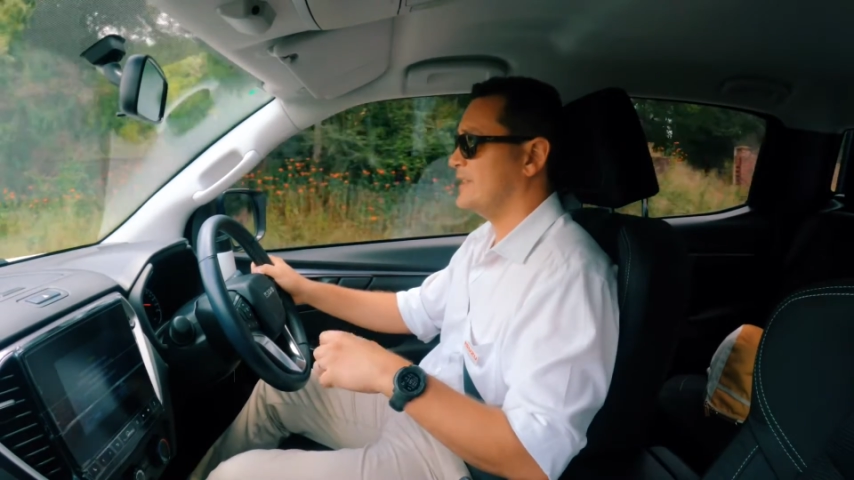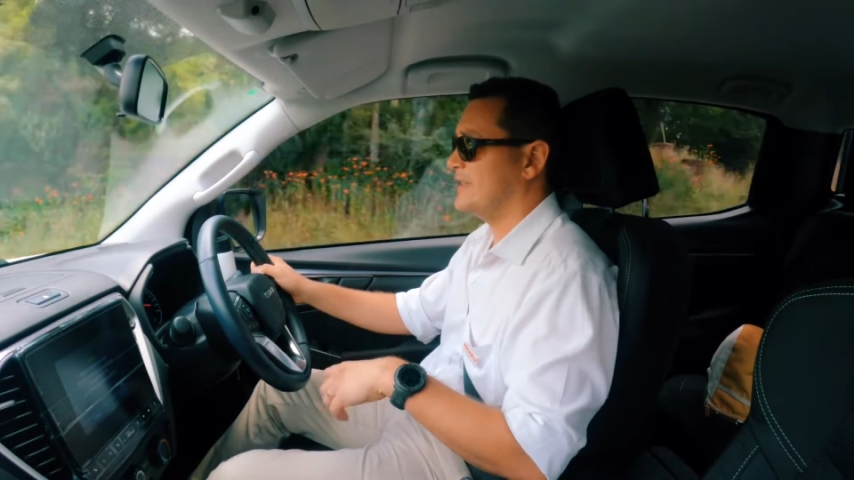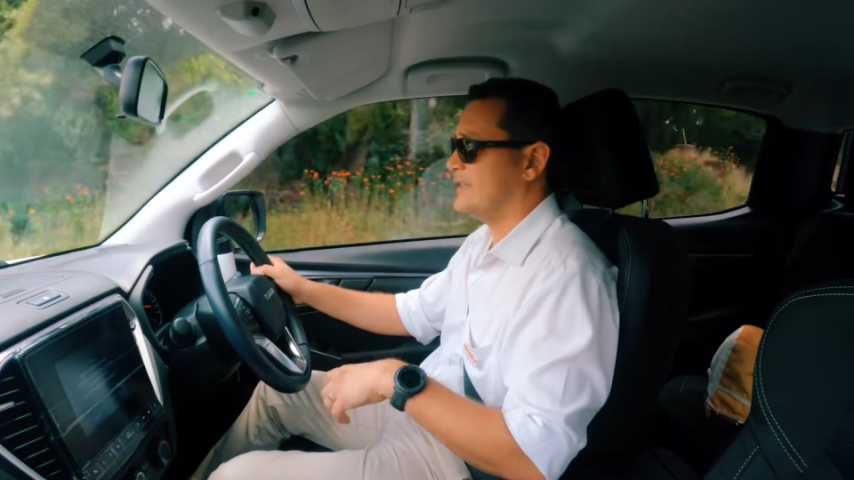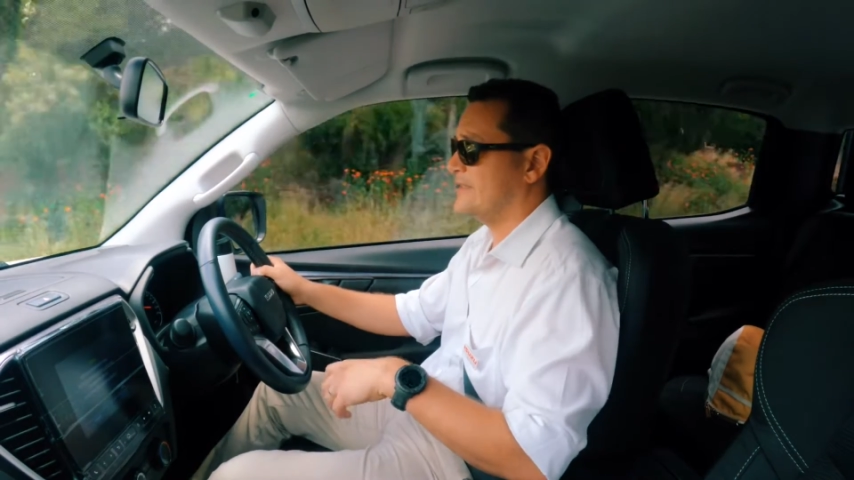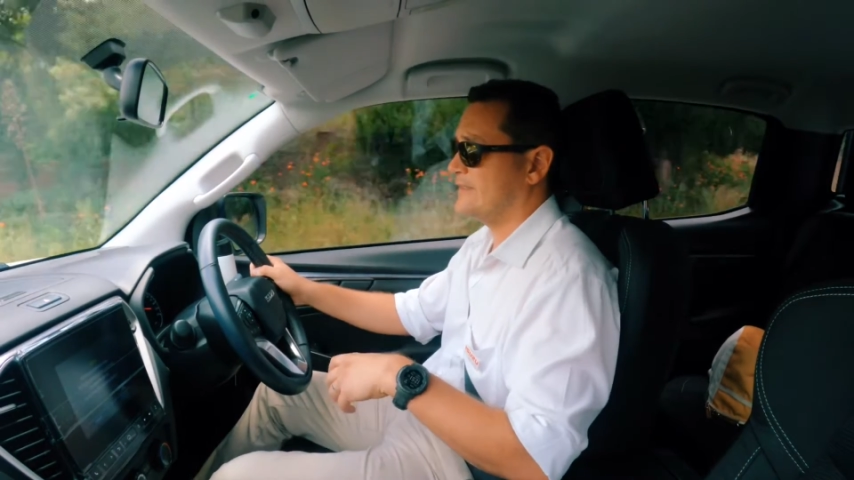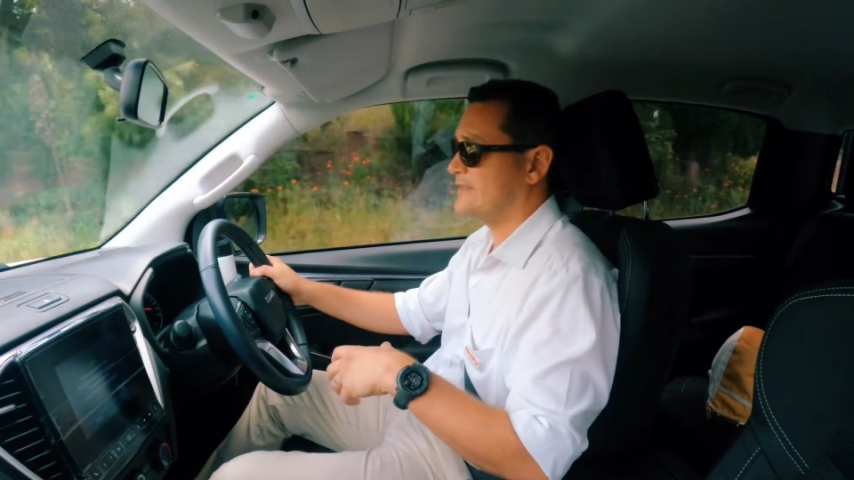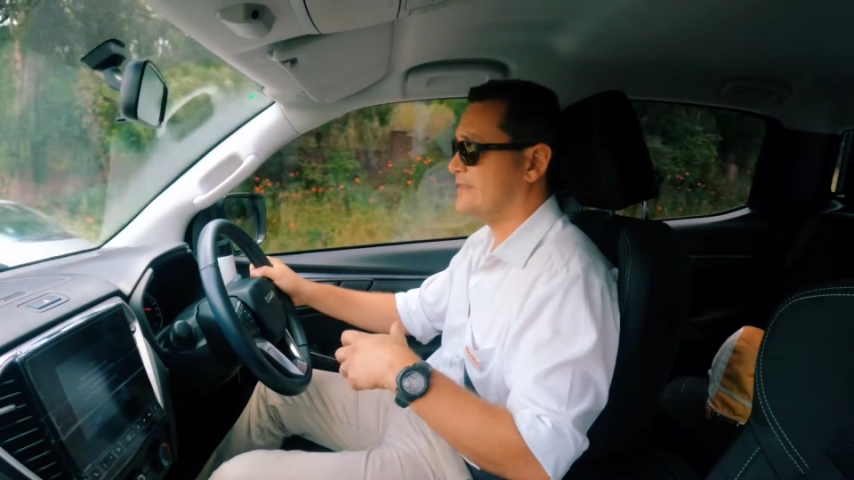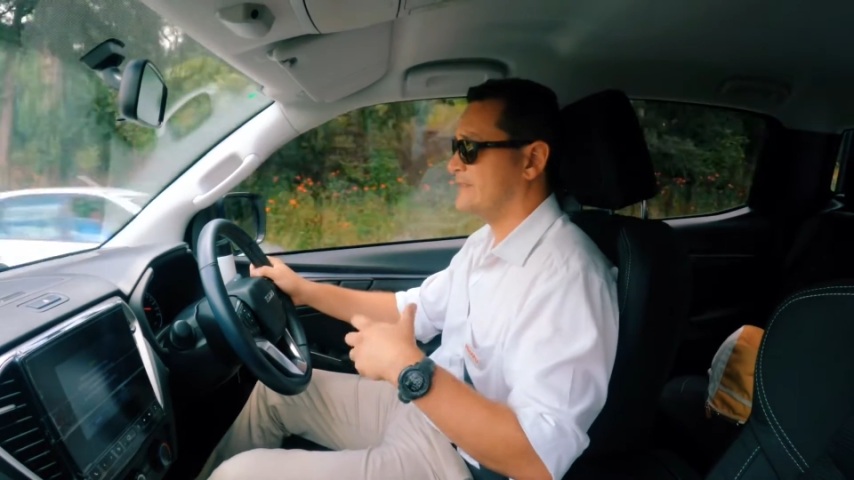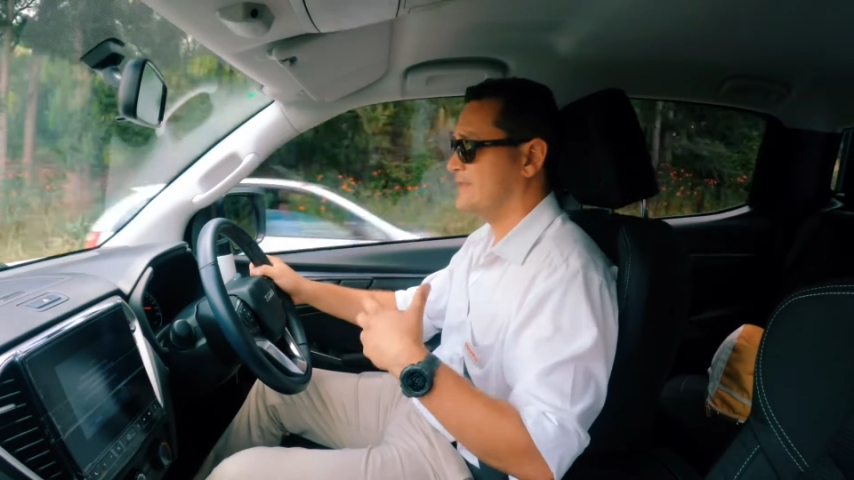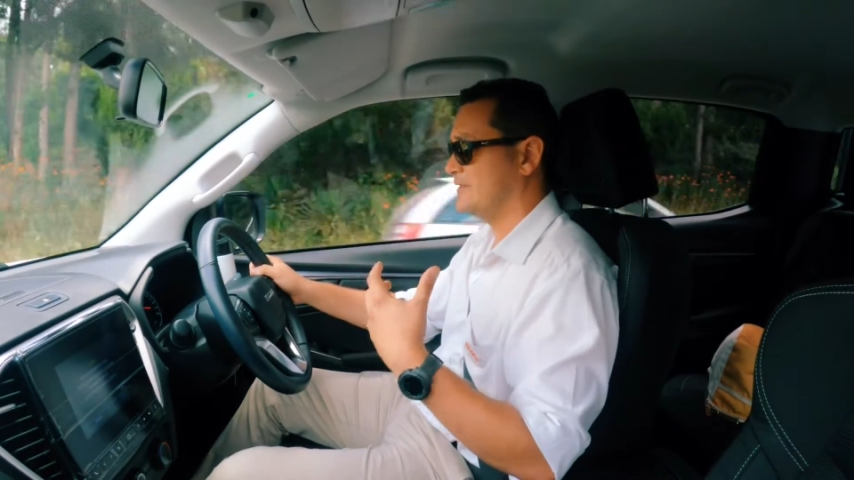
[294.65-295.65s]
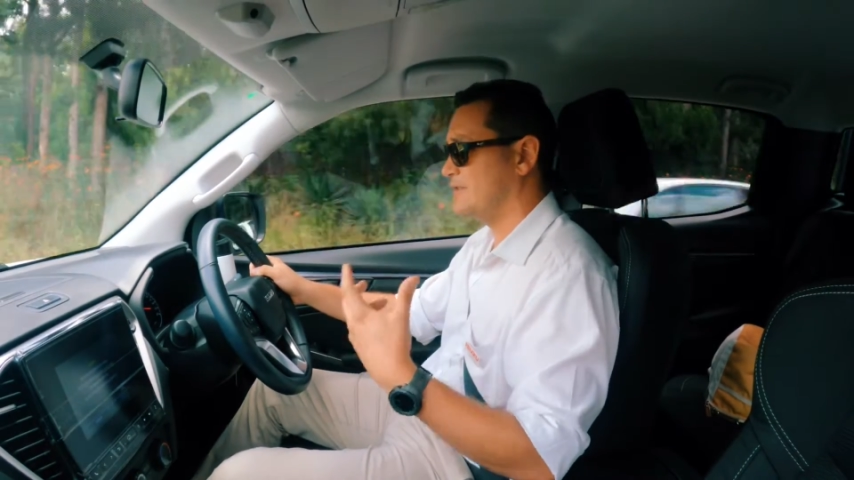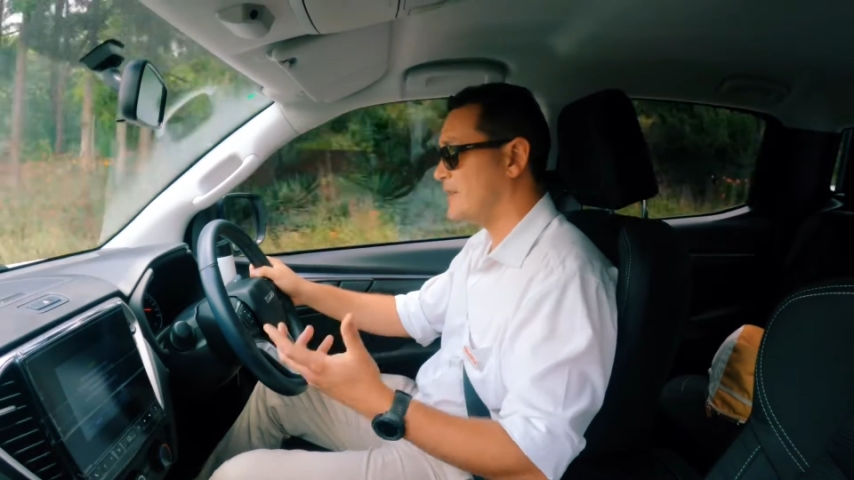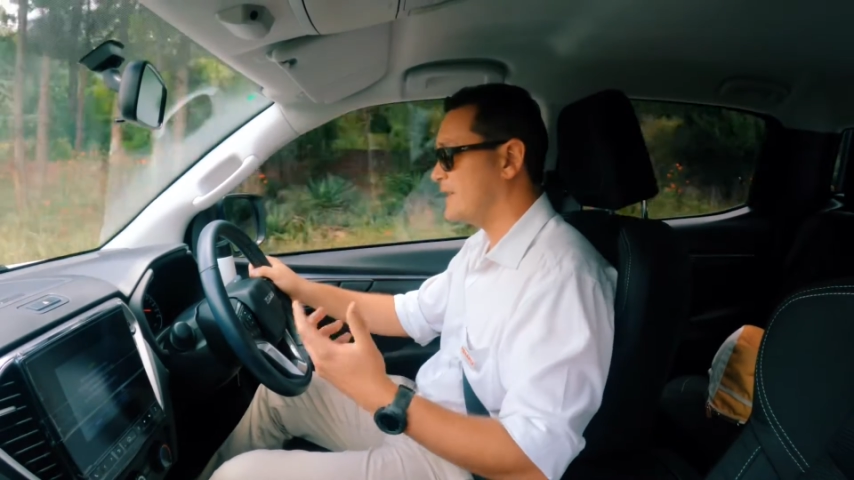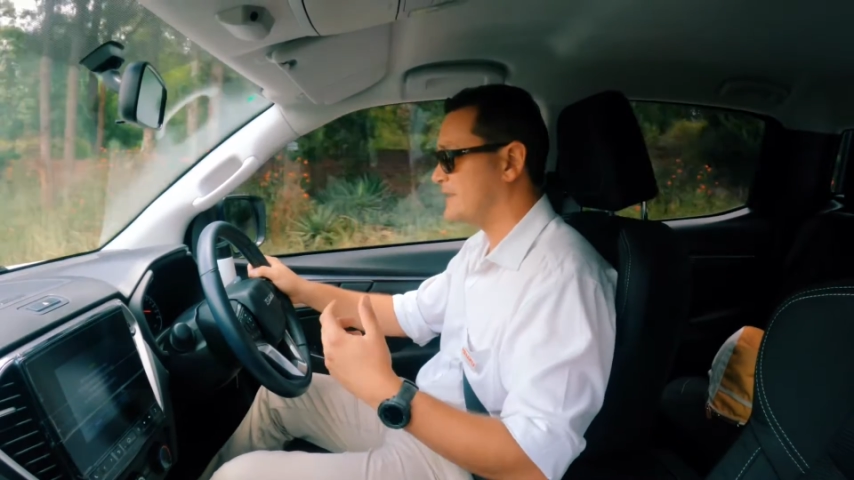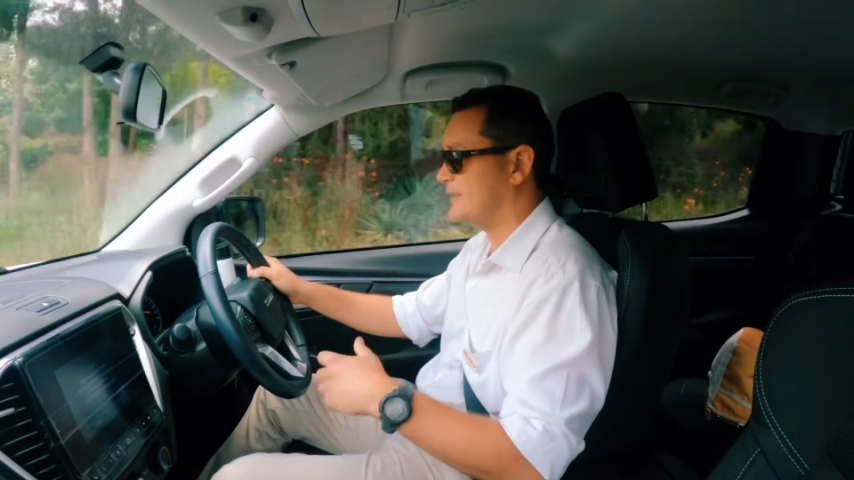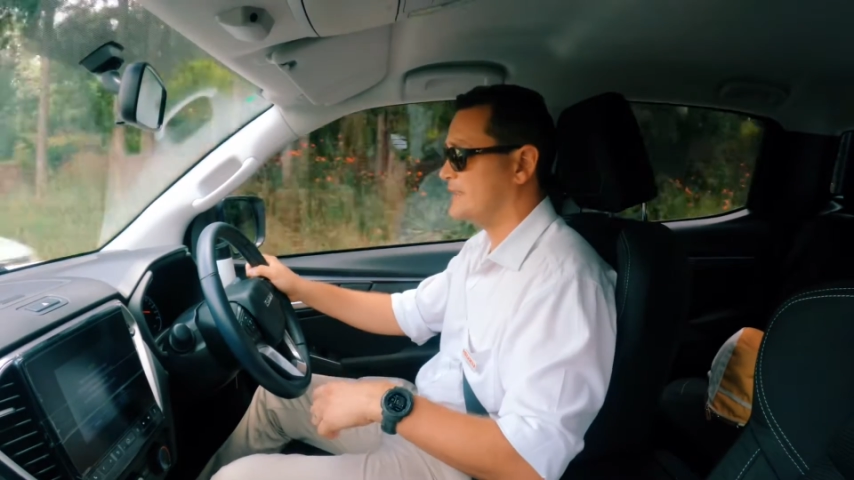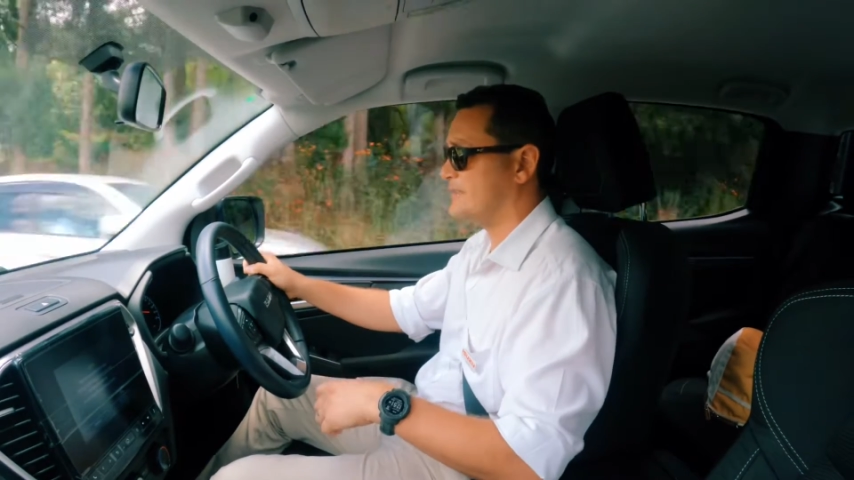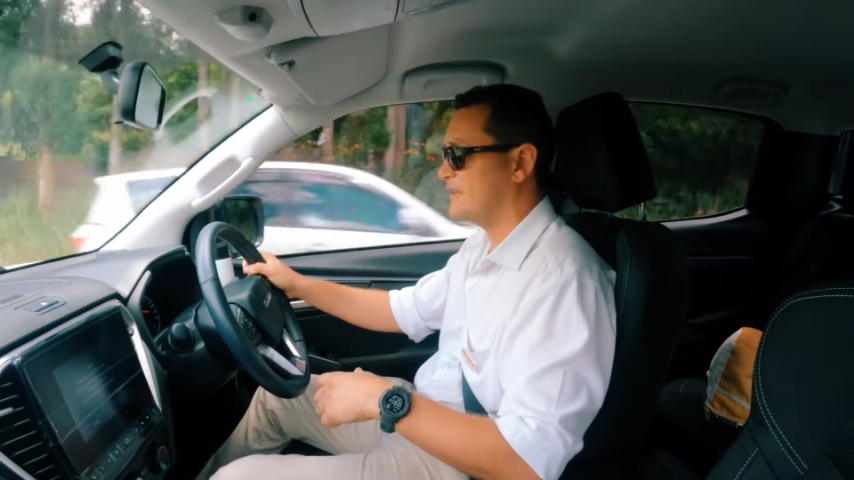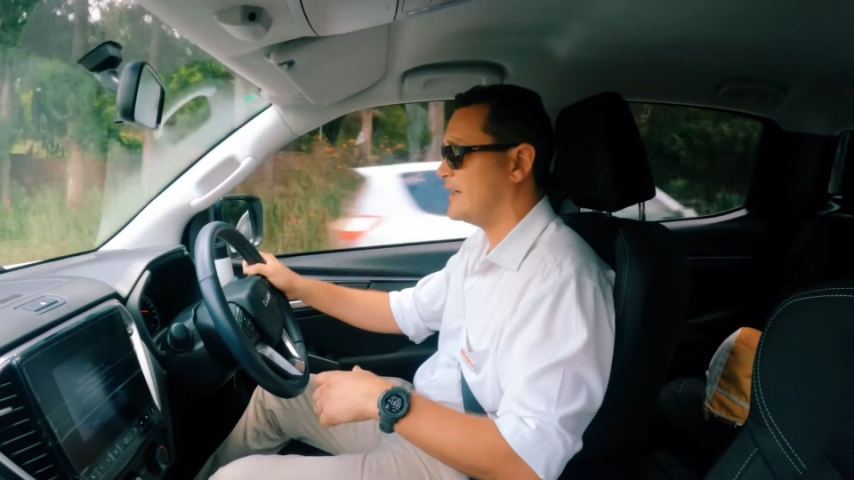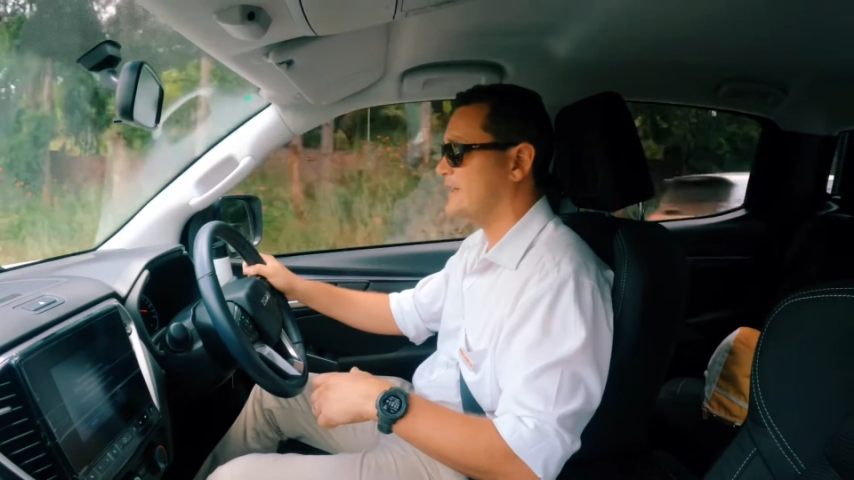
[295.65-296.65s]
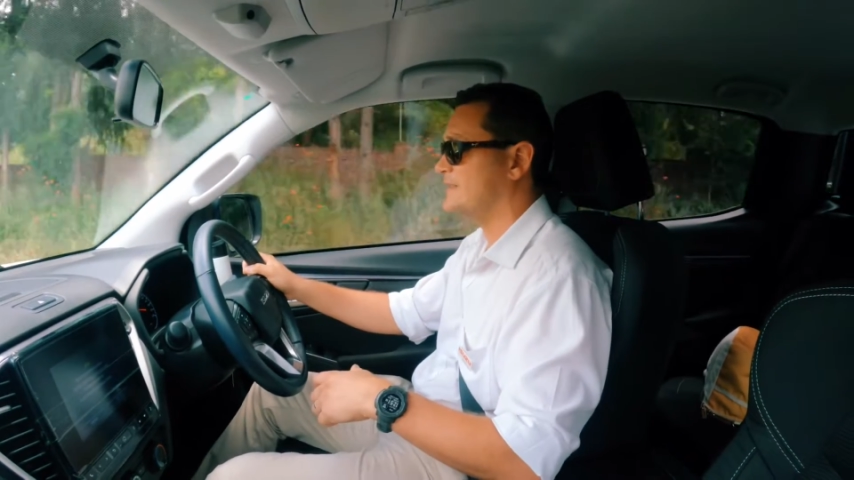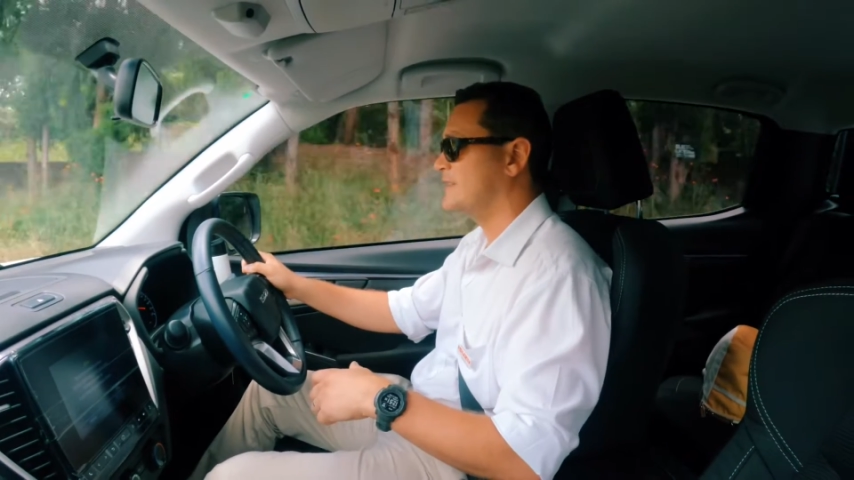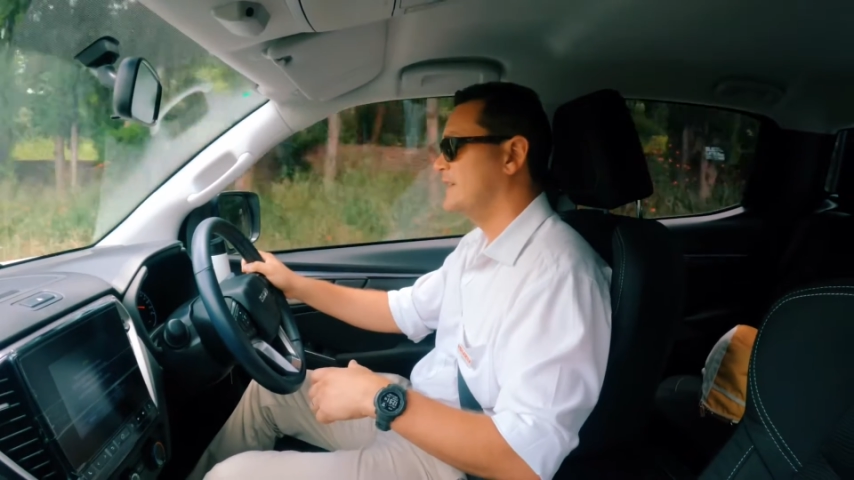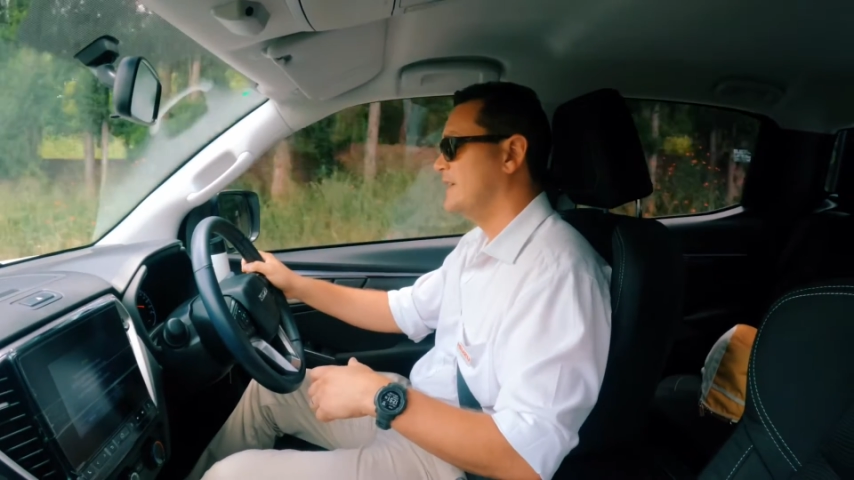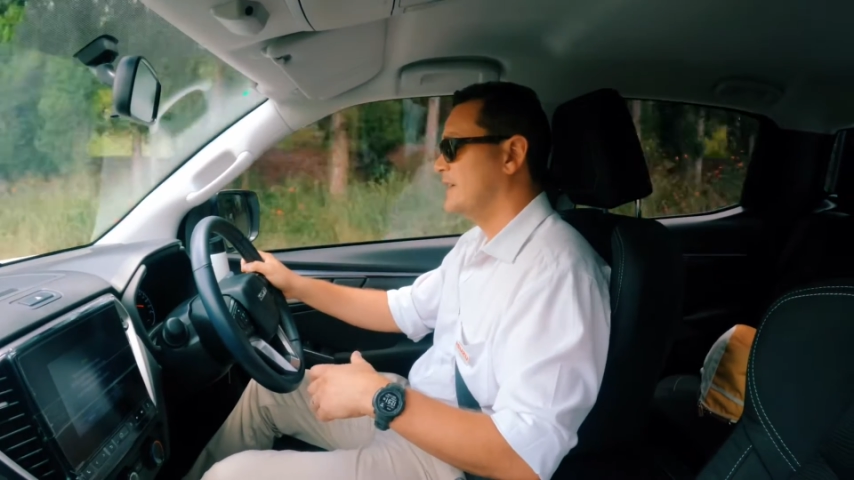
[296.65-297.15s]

is not accessorized,